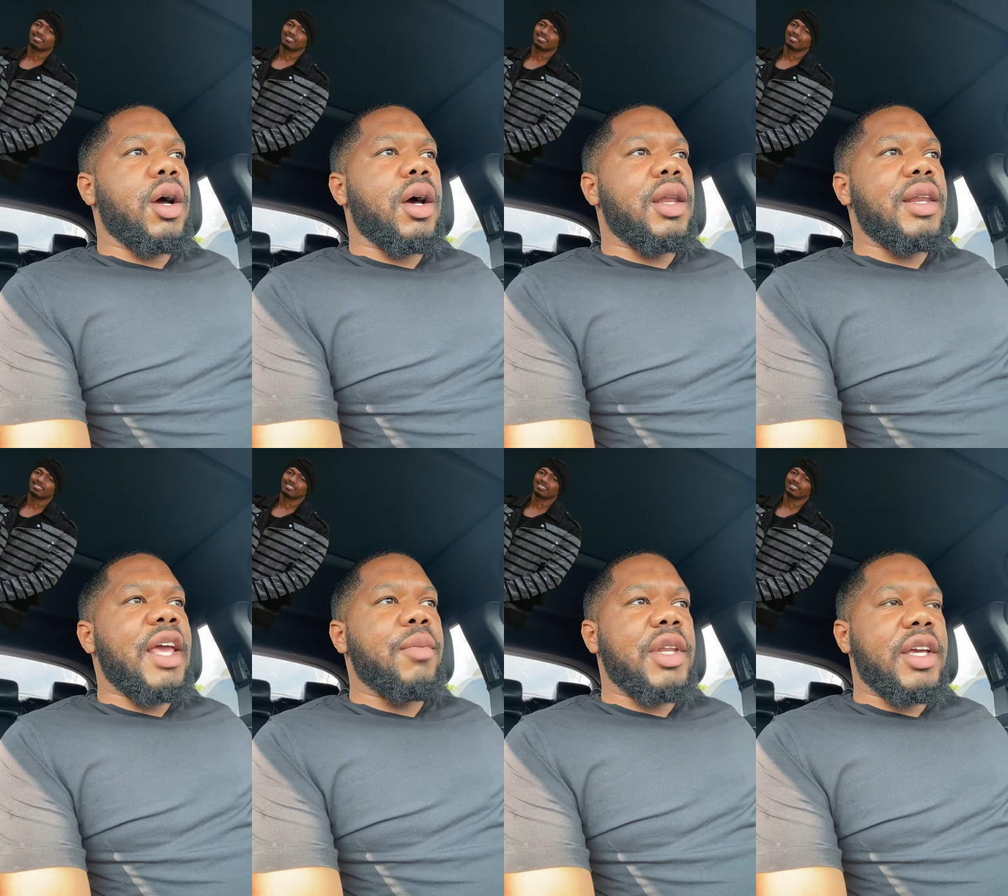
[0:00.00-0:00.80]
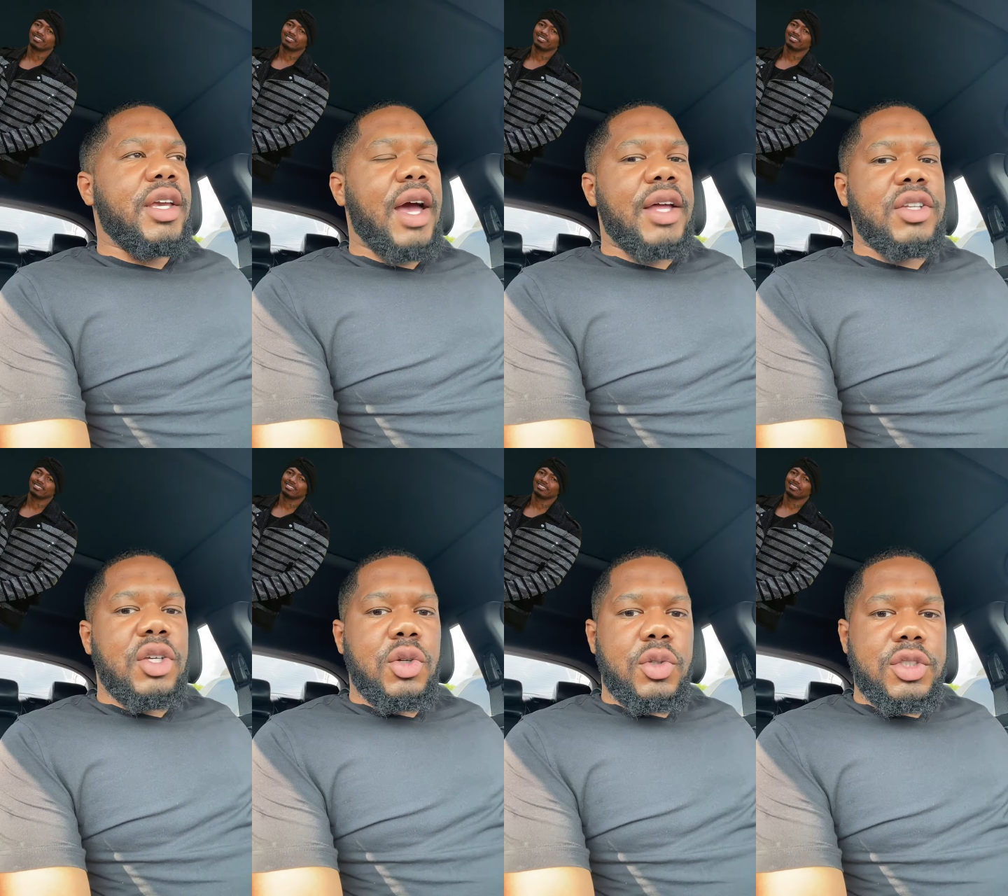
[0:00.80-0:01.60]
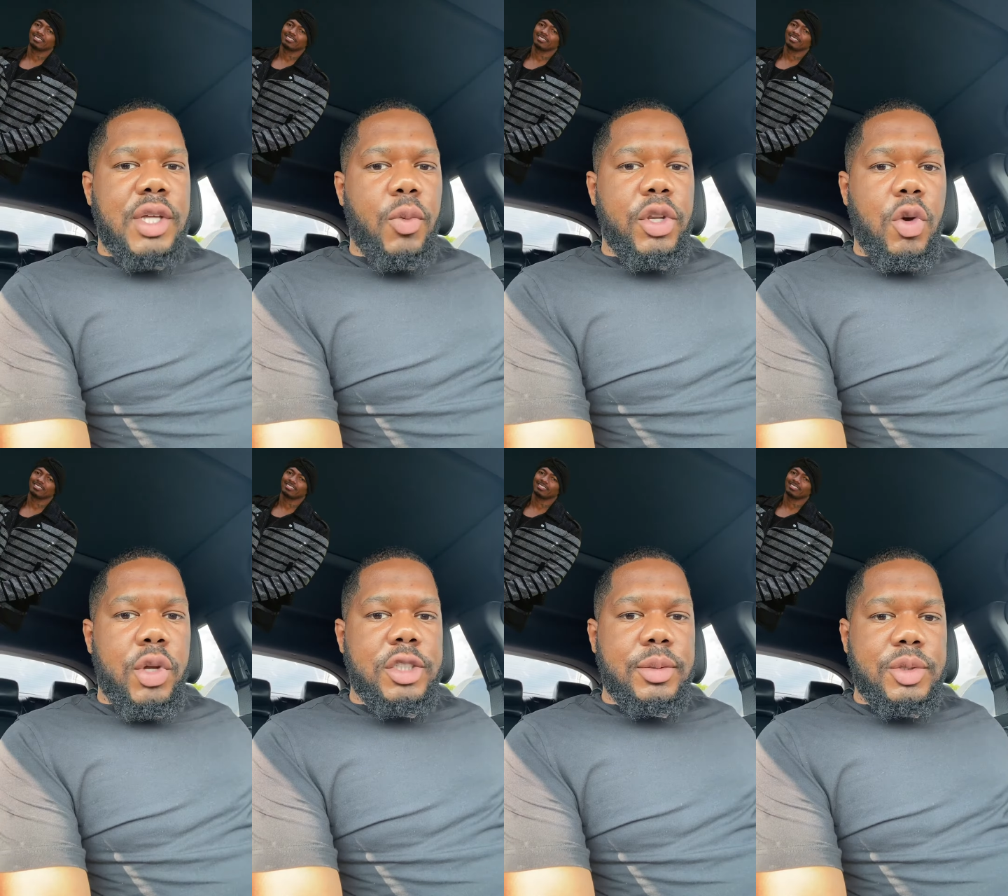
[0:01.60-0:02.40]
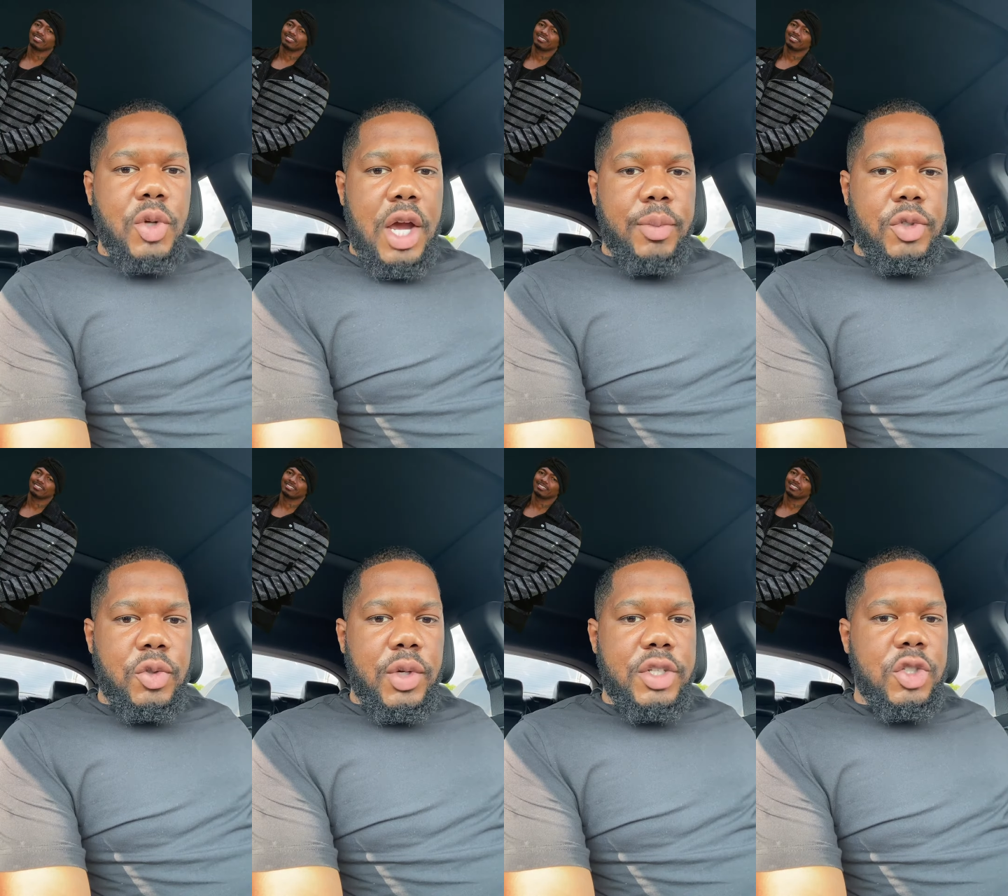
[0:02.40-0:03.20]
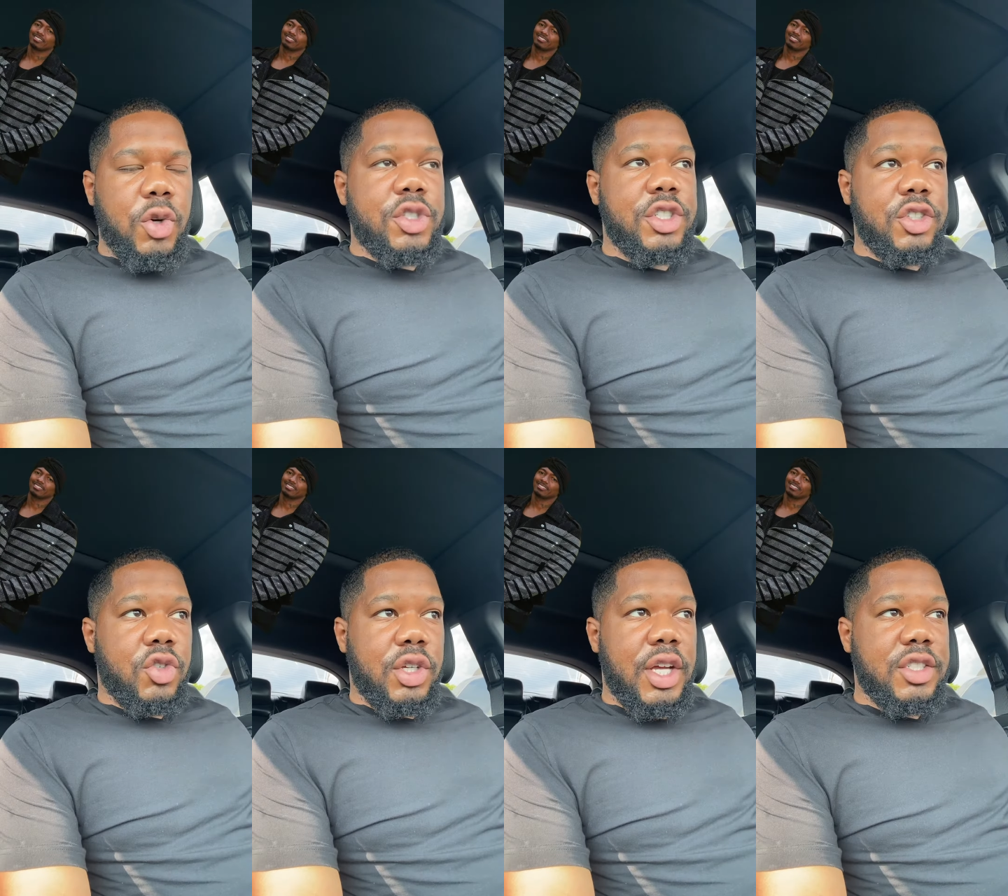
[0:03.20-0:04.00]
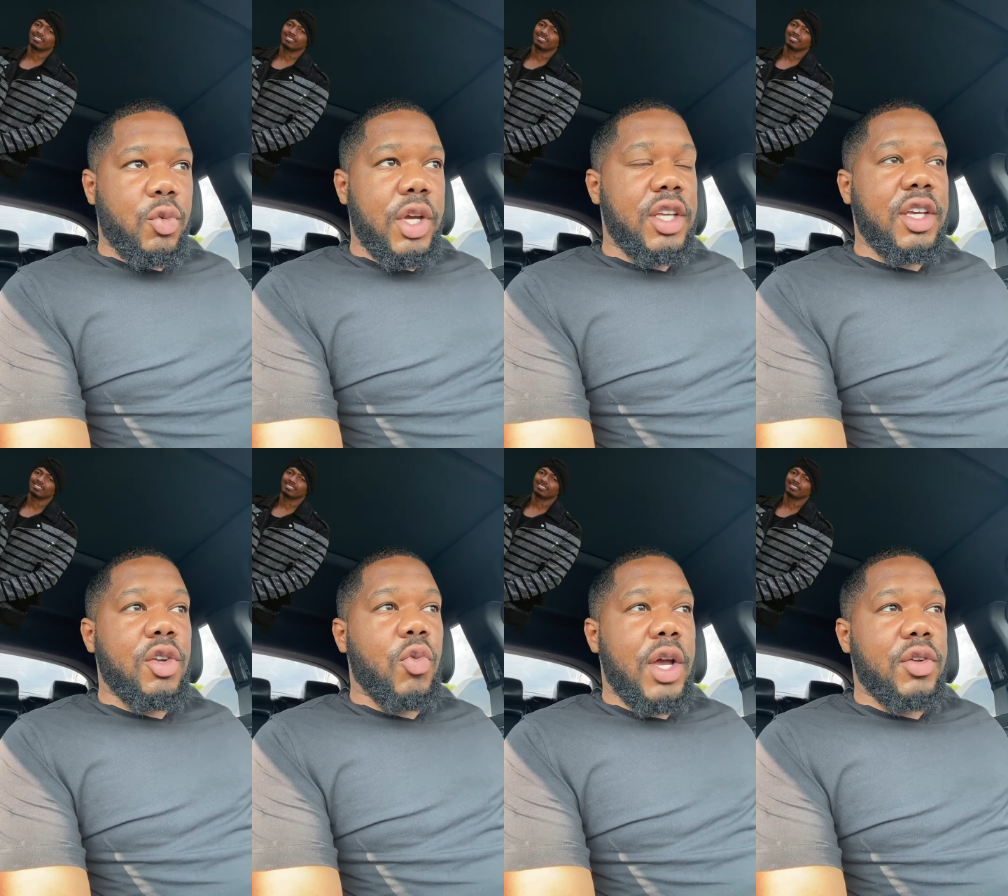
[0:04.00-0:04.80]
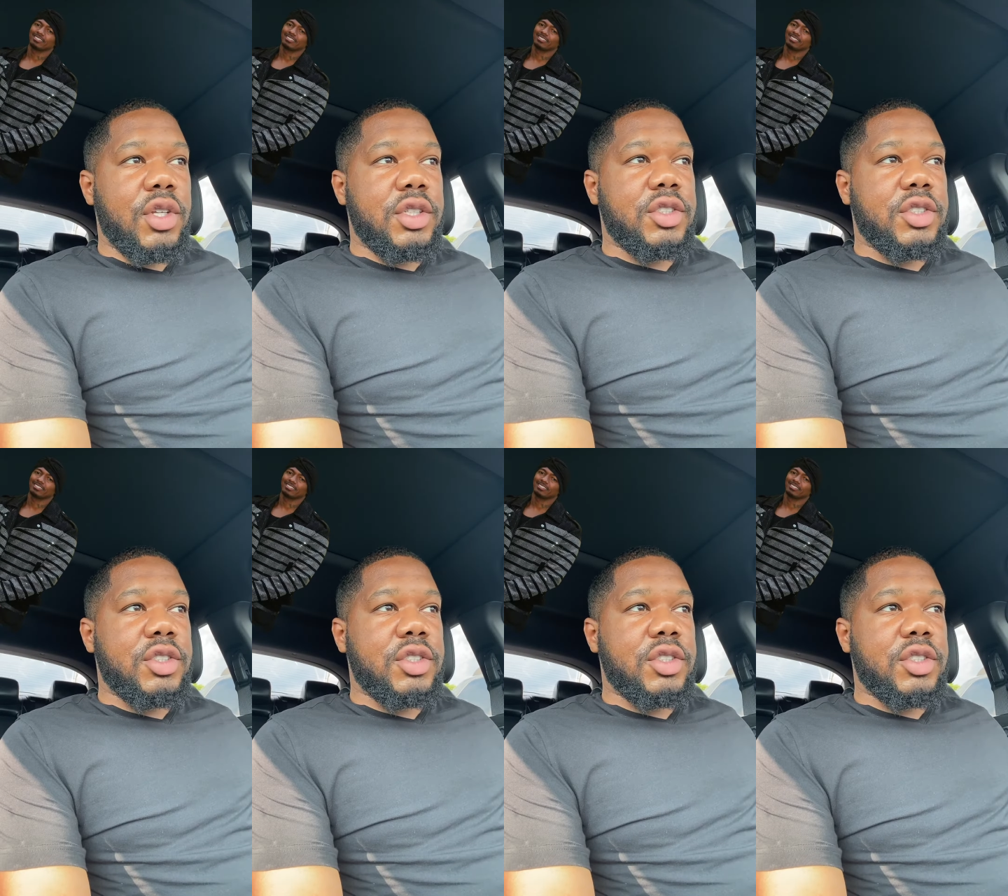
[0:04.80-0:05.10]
labeling ideals that we don't want to subscribe to as Eurocentric as a way to get around it.